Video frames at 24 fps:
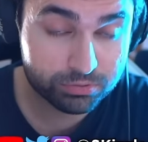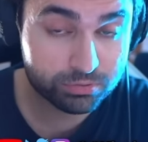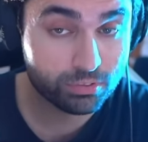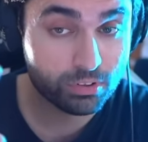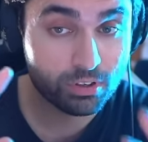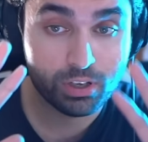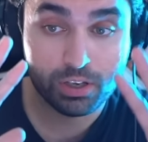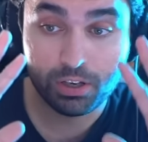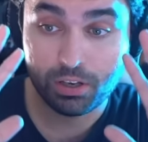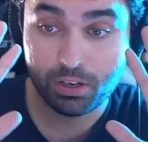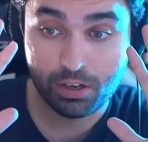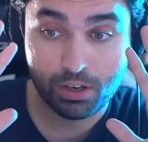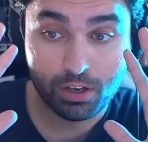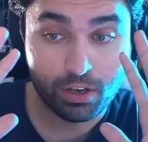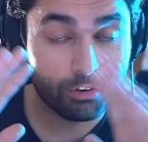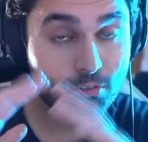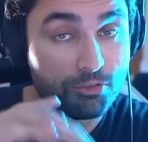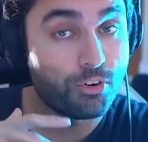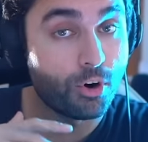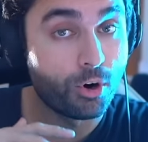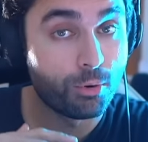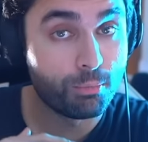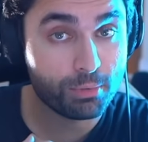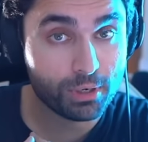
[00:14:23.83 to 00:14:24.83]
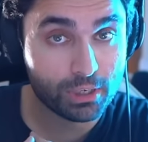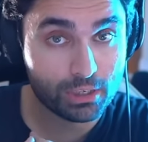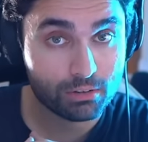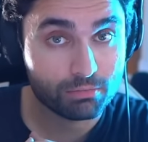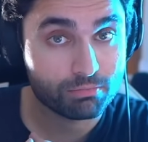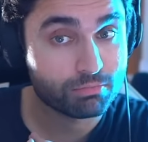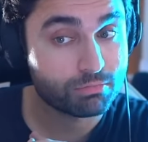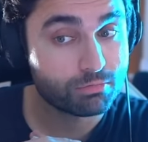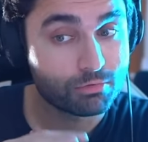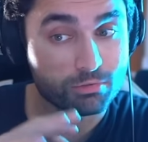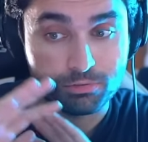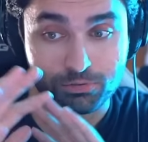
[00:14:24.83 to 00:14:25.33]
Bruh. for me,
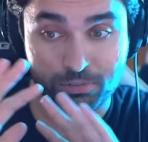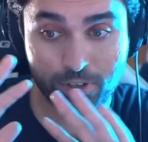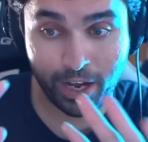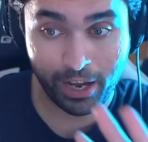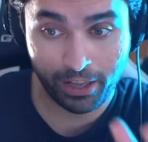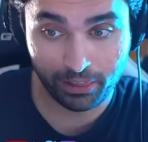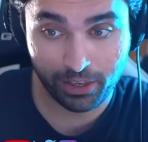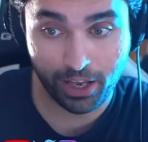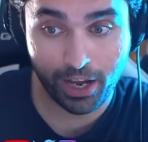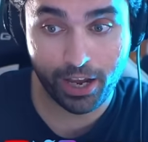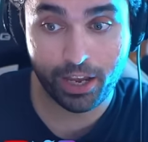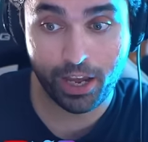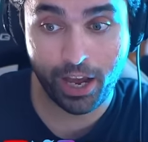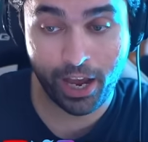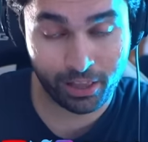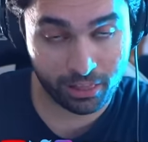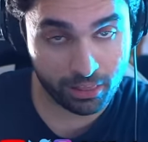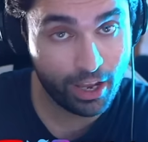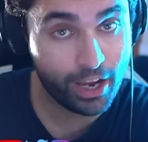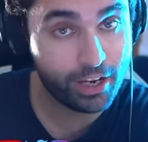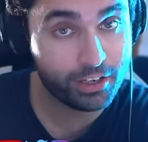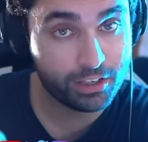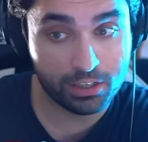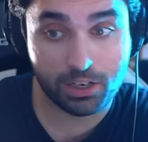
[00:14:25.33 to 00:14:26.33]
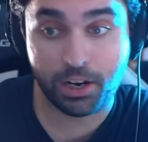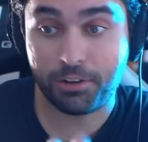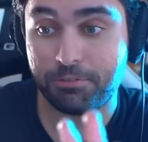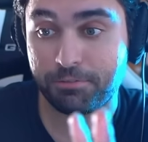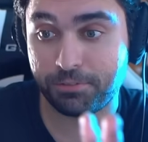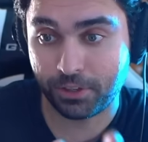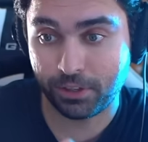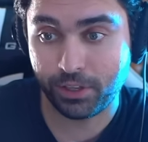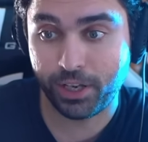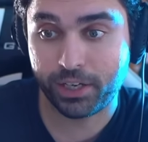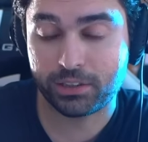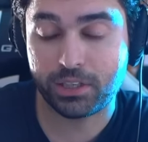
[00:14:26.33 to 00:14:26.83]
I like I like it. I
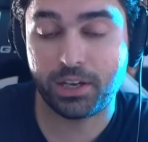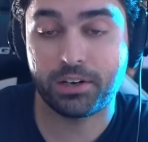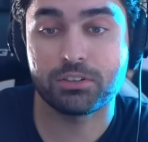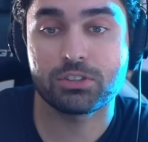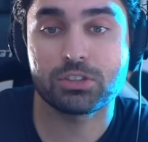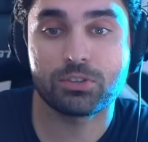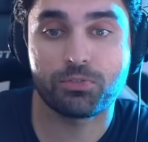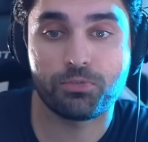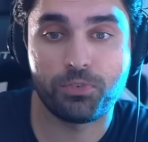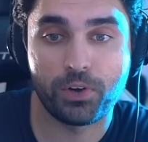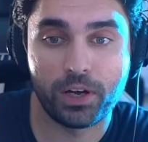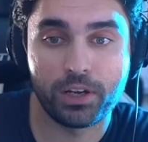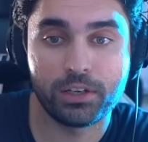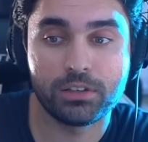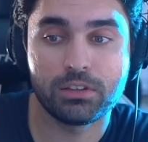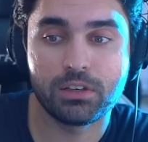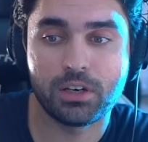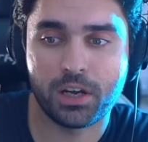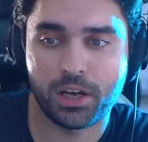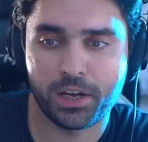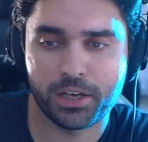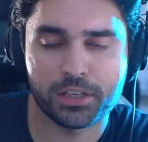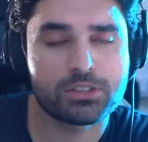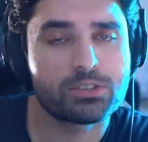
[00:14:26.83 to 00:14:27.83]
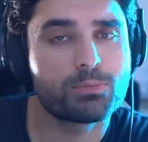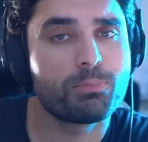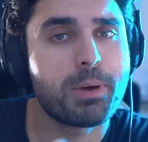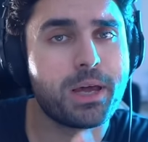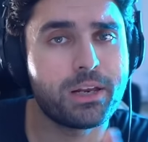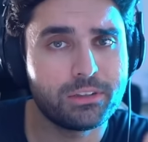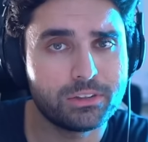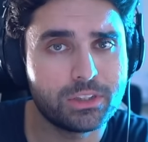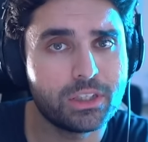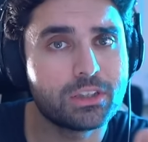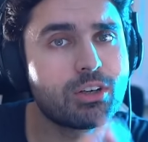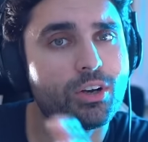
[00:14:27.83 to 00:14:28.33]
feel like that it's fun. Uh, it's
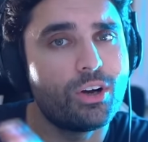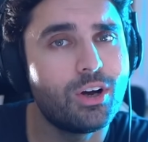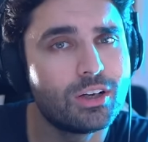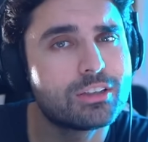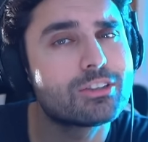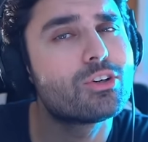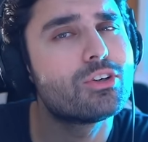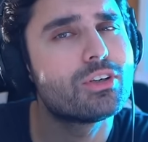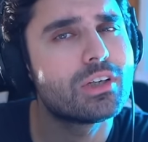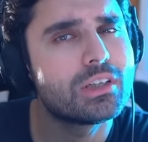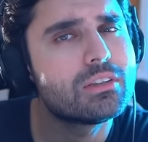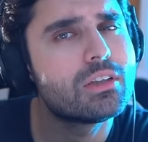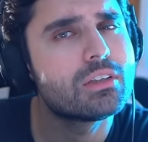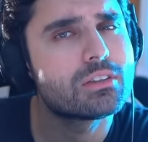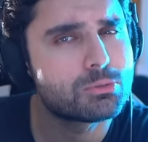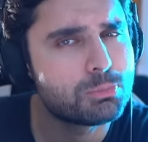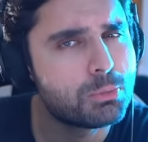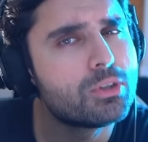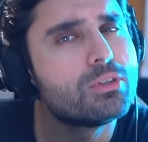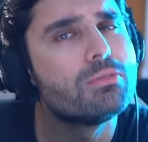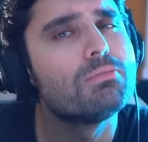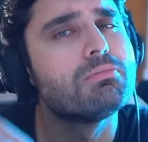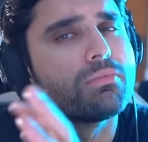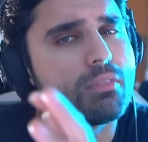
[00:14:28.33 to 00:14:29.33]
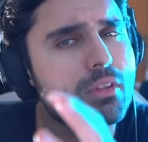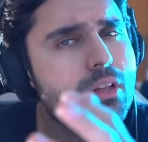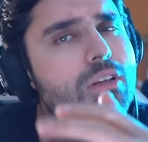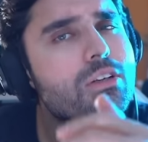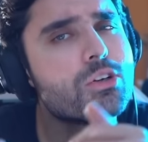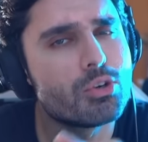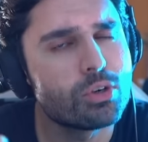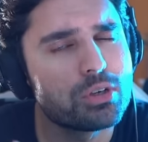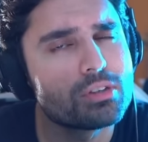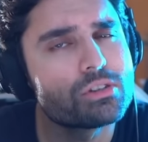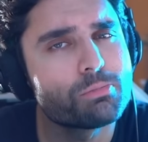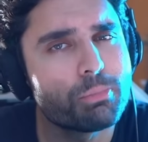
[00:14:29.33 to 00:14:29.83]
better than Concord and Dustborn.
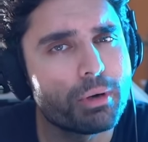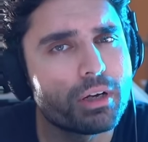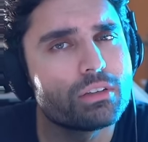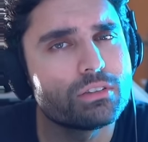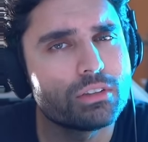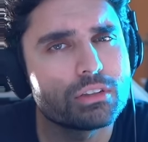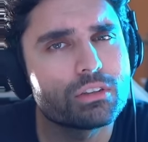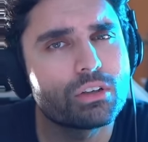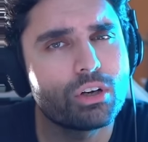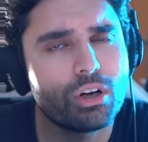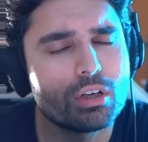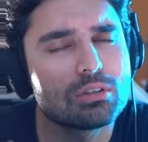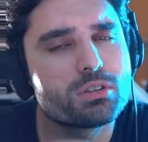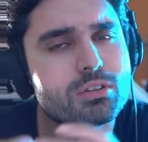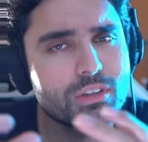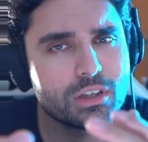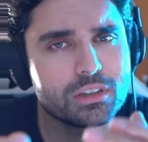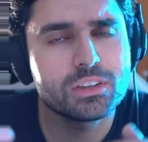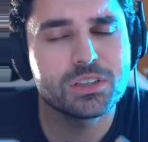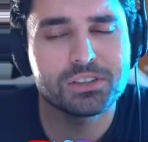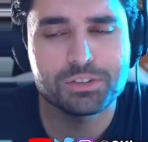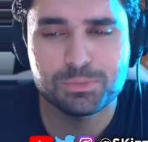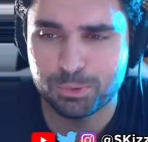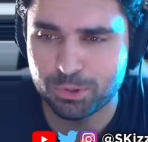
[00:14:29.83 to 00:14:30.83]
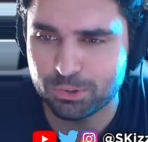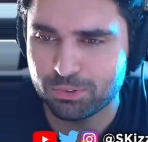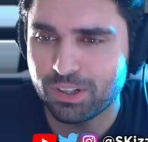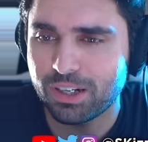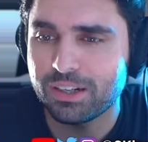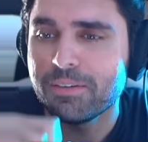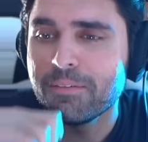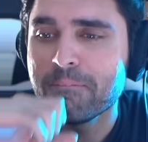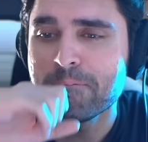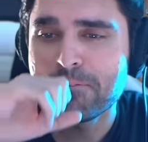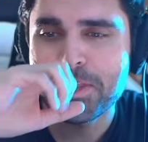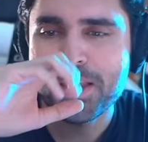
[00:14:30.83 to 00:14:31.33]
You know, it's better than Concord and Dustborn,
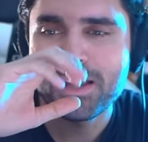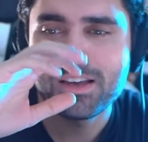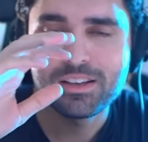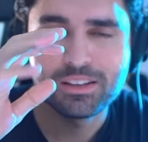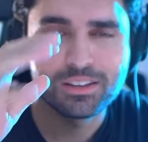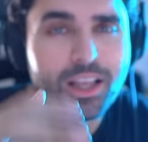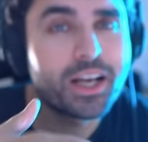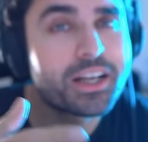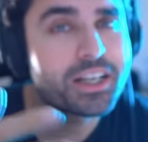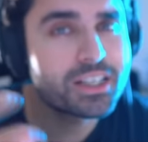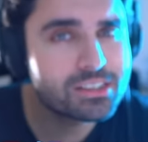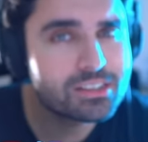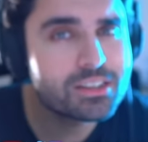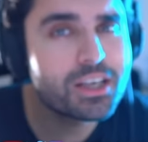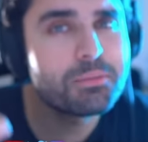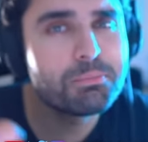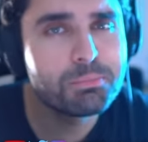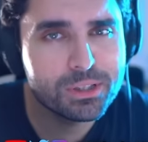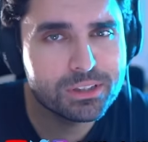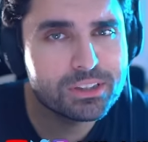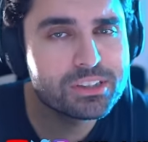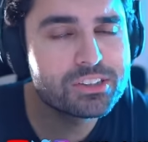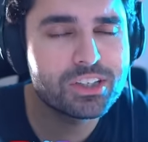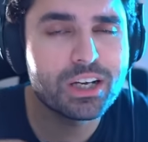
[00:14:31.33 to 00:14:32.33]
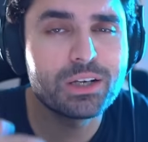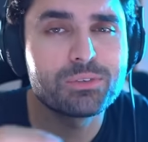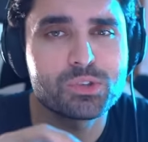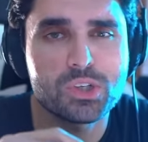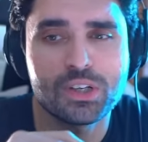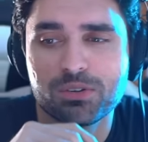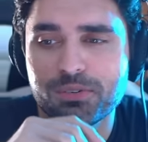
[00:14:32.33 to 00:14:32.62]
right? Like I said a million times